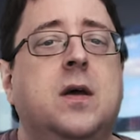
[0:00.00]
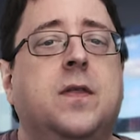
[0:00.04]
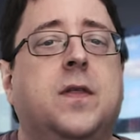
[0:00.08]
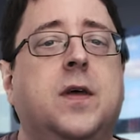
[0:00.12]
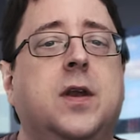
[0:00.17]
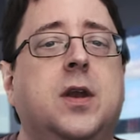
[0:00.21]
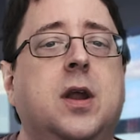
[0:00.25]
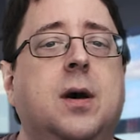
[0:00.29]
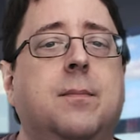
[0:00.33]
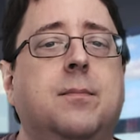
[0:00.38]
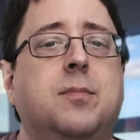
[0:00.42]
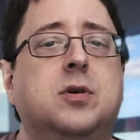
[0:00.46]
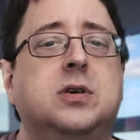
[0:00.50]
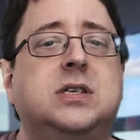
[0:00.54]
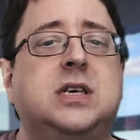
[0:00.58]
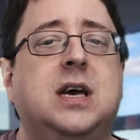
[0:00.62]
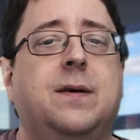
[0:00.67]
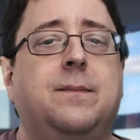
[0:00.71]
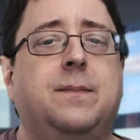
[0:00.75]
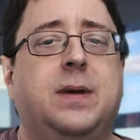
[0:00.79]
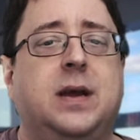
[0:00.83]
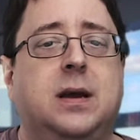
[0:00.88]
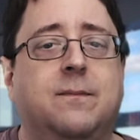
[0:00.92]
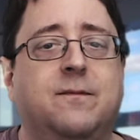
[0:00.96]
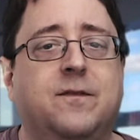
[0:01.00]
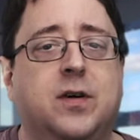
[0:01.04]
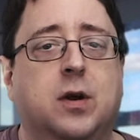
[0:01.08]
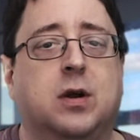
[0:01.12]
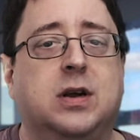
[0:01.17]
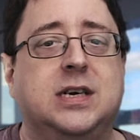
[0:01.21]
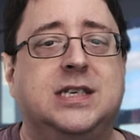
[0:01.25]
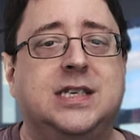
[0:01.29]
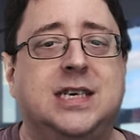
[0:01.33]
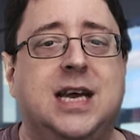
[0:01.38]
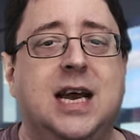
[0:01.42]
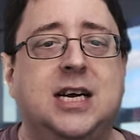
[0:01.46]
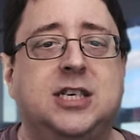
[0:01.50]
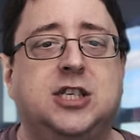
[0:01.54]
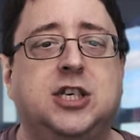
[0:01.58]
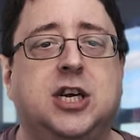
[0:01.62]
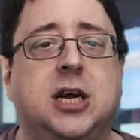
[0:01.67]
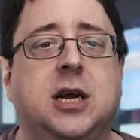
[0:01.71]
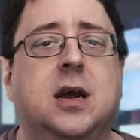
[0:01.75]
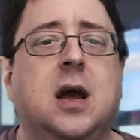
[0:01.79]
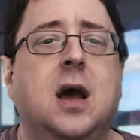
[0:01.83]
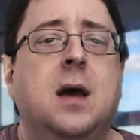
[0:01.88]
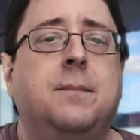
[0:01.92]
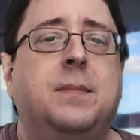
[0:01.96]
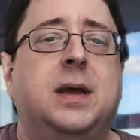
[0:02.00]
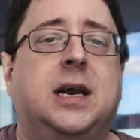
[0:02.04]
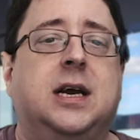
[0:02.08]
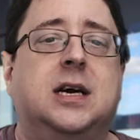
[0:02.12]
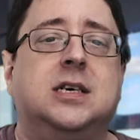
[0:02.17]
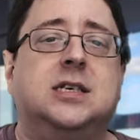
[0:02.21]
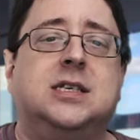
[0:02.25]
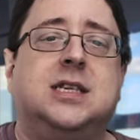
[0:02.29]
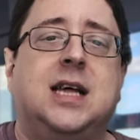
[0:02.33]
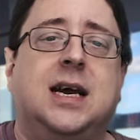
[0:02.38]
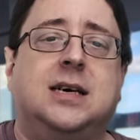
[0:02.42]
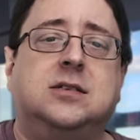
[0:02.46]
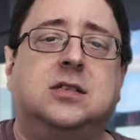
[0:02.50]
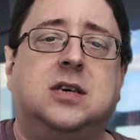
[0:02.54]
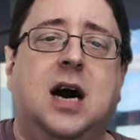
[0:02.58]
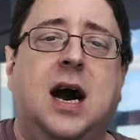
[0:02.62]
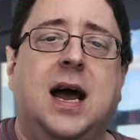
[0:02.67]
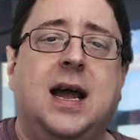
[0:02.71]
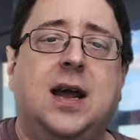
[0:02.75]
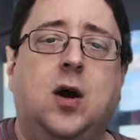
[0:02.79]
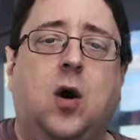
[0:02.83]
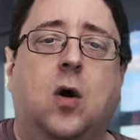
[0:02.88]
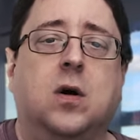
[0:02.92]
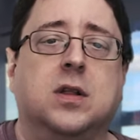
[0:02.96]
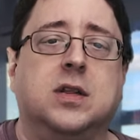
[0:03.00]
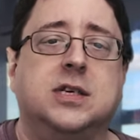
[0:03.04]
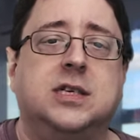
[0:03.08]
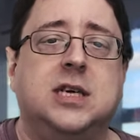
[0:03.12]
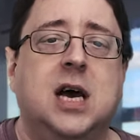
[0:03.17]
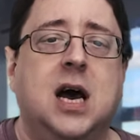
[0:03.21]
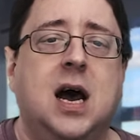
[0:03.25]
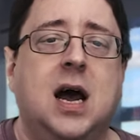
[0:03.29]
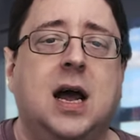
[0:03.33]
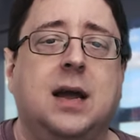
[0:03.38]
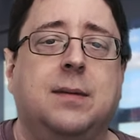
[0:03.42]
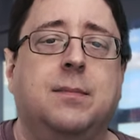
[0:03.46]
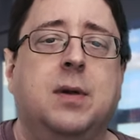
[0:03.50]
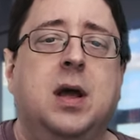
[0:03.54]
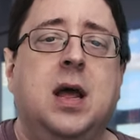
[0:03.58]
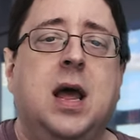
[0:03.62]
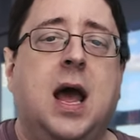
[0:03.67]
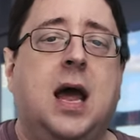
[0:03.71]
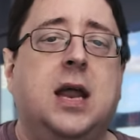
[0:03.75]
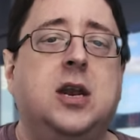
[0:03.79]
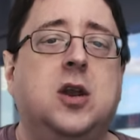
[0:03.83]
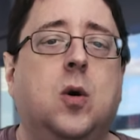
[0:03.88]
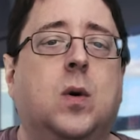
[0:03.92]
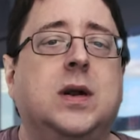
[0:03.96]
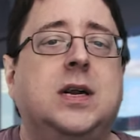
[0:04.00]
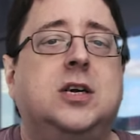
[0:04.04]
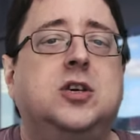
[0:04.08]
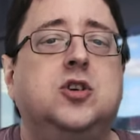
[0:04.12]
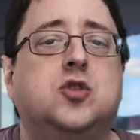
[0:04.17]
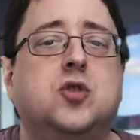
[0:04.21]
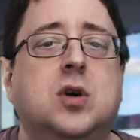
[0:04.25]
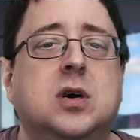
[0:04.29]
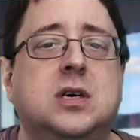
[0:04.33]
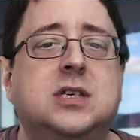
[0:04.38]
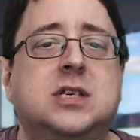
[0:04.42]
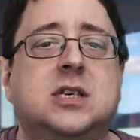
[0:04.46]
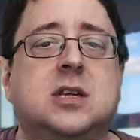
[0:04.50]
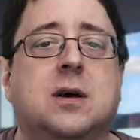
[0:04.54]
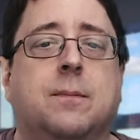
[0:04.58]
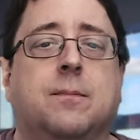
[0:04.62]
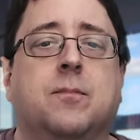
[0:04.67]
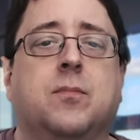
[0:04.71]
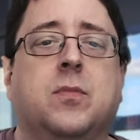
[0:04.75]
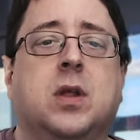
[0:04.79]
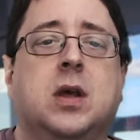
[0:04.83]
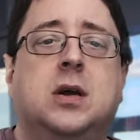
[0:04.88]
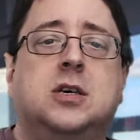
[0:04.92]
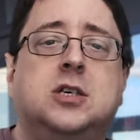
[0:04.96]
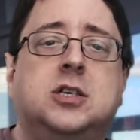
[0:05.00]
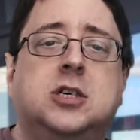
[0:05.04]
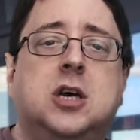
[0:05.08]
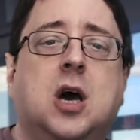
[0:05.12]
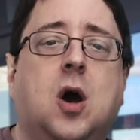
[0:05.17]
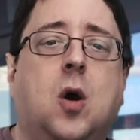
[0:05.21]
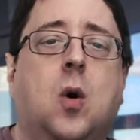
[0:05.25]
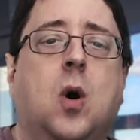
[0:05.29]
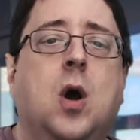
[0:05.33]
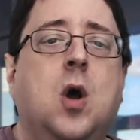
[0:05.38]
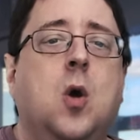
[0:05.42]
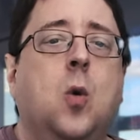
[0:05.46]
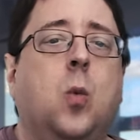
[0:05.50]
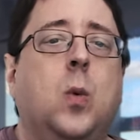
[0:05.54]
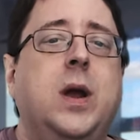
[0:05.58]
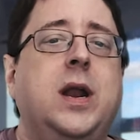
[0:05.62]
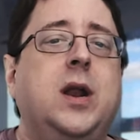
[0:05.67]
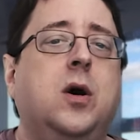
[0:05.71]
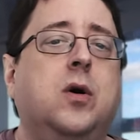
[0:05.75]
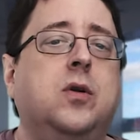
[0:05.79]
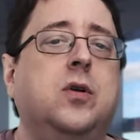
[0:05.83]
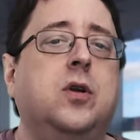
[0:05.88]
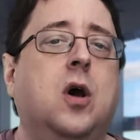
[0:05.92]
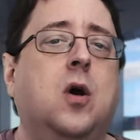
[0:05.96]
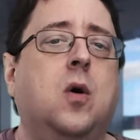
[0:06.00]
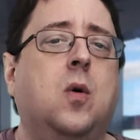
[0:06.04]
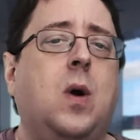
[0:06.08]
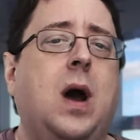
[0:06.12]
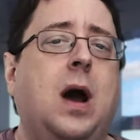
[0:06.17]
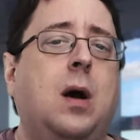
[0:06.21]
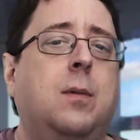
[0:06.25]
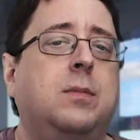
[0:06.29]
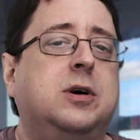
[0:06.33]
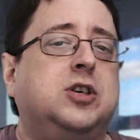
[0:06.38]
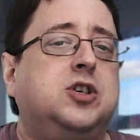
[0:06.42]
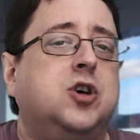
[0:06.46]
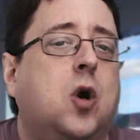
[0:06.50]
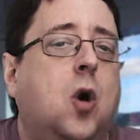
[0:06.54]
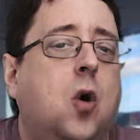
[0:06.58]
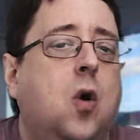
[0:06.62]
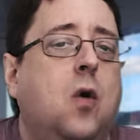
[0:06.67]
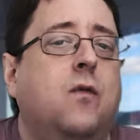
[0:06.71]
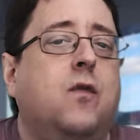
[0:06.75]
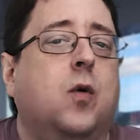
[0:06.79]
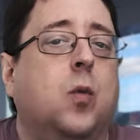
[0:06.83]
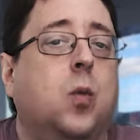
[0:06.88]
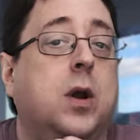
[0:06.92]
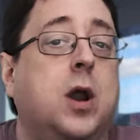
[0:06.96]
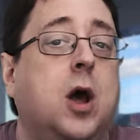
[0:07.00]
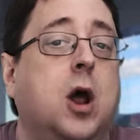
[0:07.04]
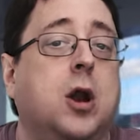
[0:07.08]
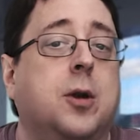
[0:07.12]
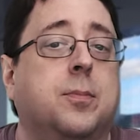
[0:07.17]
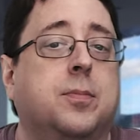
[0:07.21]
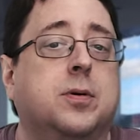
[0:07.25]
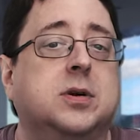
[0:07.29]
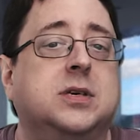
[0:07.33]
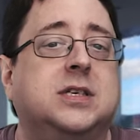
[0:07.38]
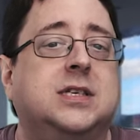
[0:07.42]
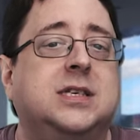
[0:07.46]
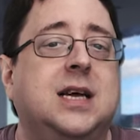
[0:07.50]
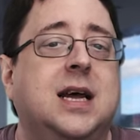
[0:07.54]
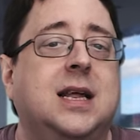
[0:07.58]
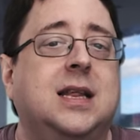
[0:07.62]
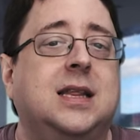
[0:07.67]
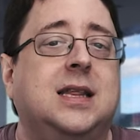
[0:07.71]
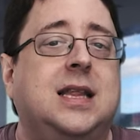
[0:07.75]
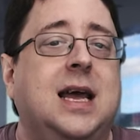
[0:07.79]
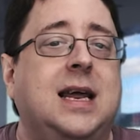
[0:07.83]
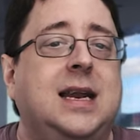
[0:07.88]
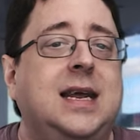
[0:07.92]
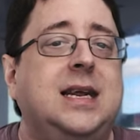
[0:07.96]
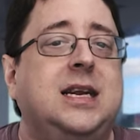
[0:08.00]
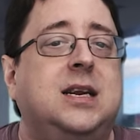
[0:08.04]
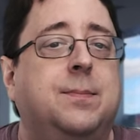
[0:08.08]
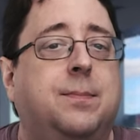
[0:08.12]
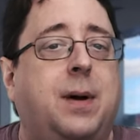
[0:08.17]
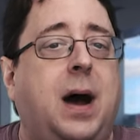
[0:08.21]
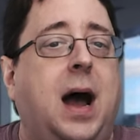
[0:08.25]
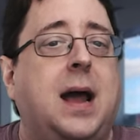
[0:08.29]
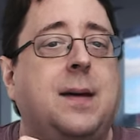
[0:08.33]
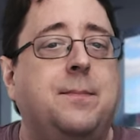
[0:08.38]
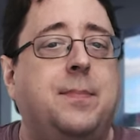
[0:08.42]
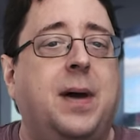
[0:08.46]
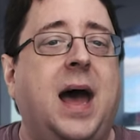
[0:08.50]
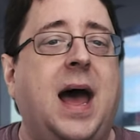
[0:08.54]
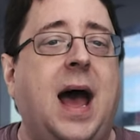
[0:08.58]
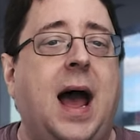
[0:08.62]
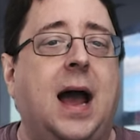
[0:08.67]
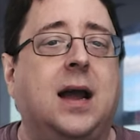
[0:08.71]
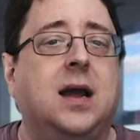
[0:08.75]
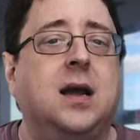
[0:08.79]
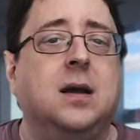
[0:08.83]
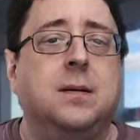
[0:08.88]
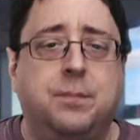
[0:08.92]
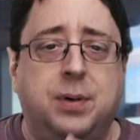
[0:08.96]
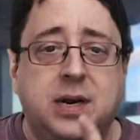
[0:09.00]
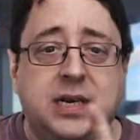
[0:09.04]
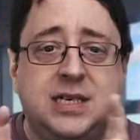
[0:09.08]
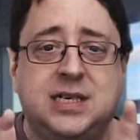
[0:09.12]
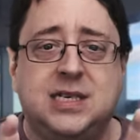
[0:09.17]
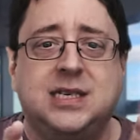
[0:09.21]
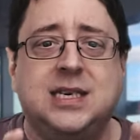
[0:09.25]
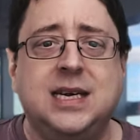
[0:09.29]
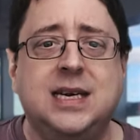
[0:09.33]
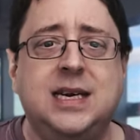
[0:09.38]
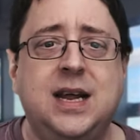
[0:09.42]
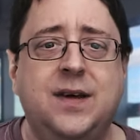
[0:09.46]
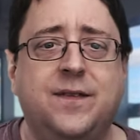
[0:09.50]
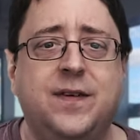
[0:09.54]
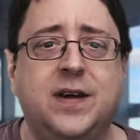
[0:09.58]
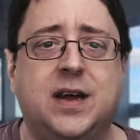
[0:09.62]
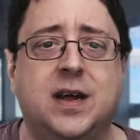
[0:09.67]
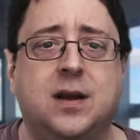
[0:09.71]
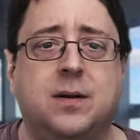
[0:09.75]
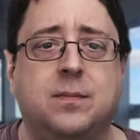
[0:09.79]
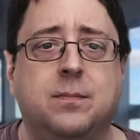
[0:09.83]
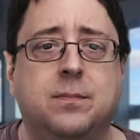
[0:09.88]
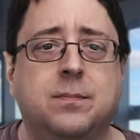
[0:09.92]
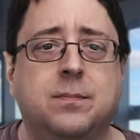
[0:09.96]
The numbers have become very sketchy because they lie all the time and no one can trust them. So we don't know how much over 100% they need to buy back, but it's significant.